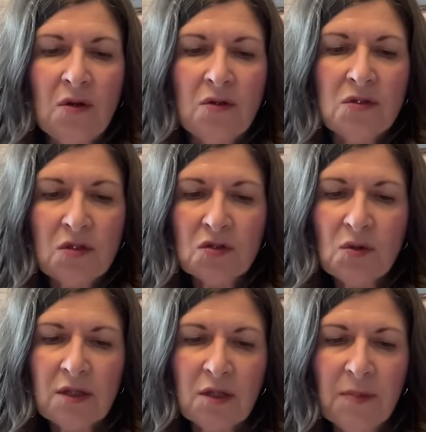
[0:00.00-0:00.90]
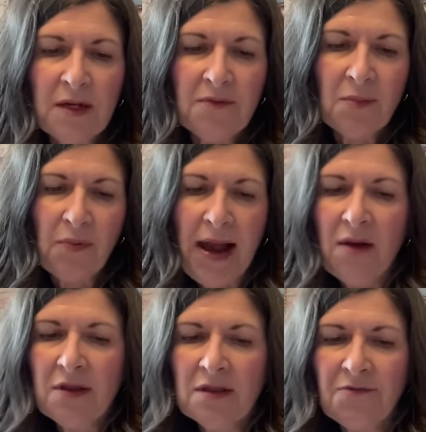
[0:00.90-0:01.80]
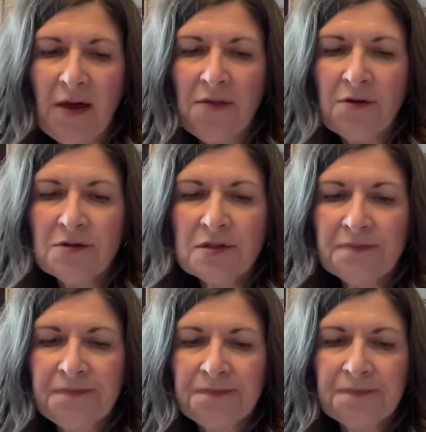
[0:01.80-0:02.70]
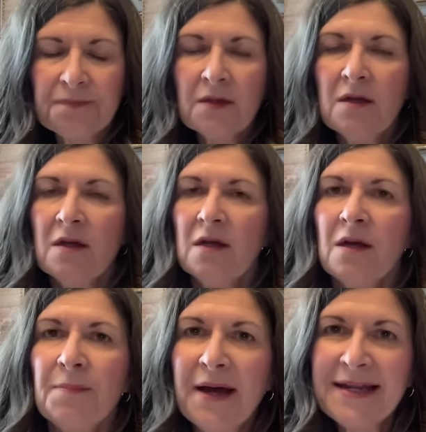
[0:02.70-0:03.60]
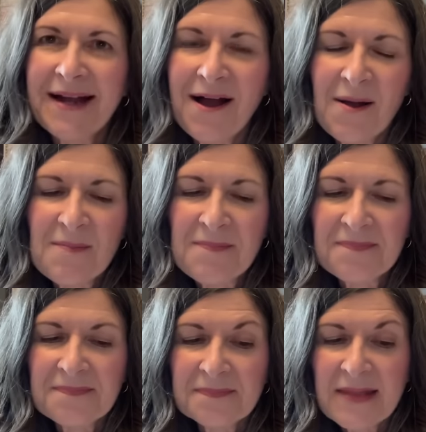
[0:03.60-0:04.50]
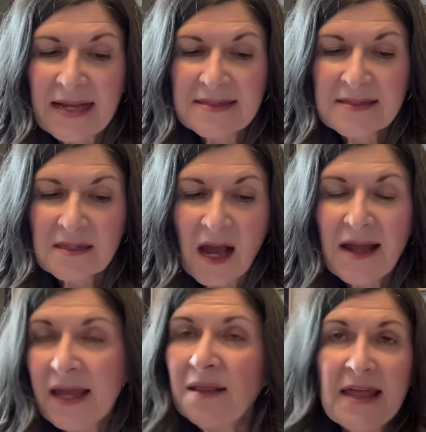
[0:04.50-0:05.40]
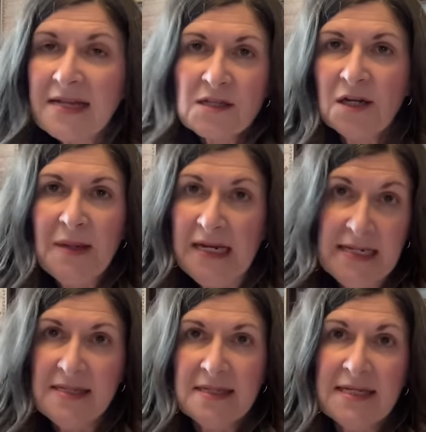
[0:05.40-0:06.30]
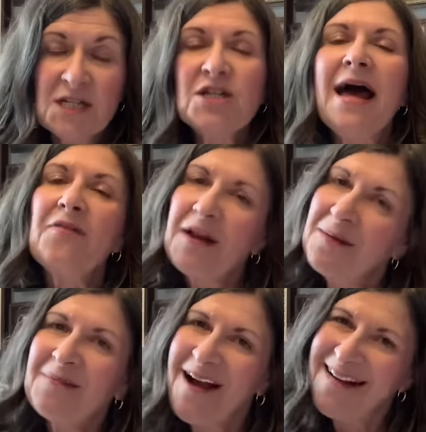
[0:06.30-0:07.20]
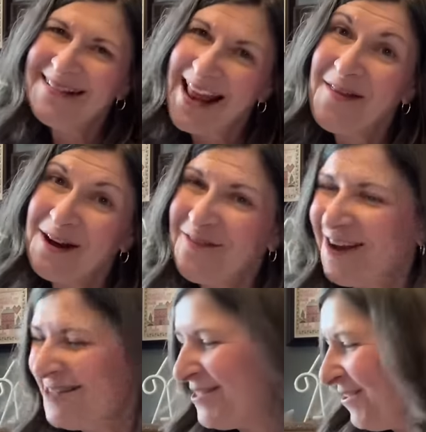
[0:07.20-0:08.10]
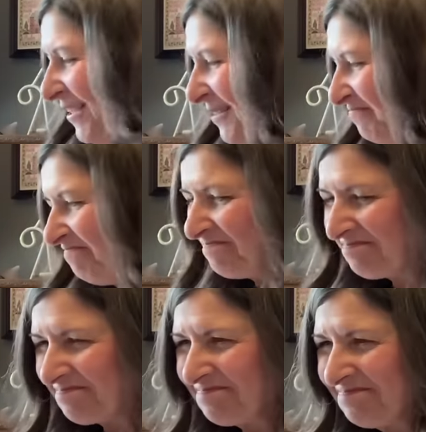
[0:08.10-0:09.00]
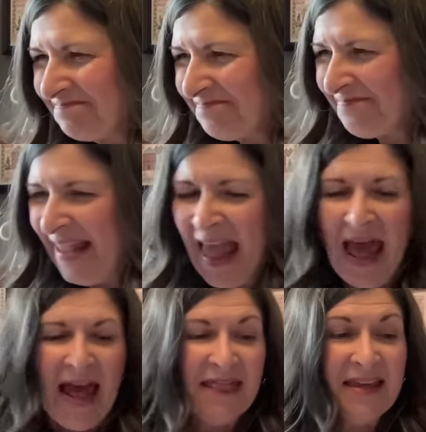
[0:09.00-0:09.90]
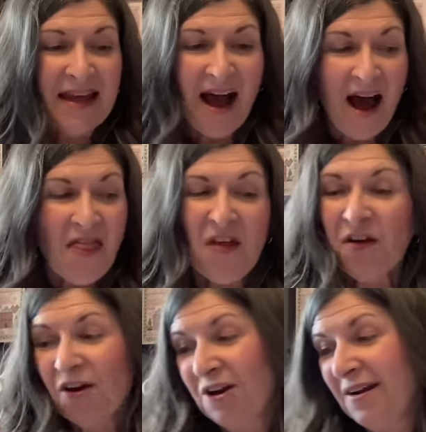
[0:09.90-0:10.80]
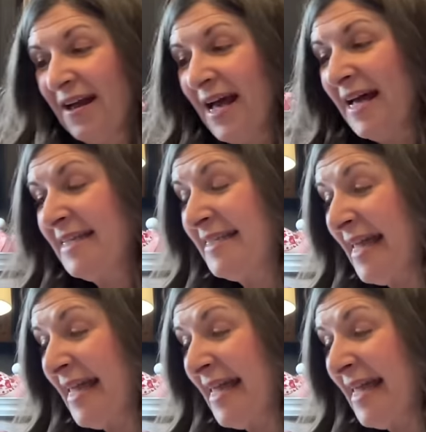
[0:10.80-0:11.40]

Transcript: still do a little bit of the brown in the feathers but um, that's I, it, that's going to be an easy stitch now that i have got now that I've gotten started. The other uh,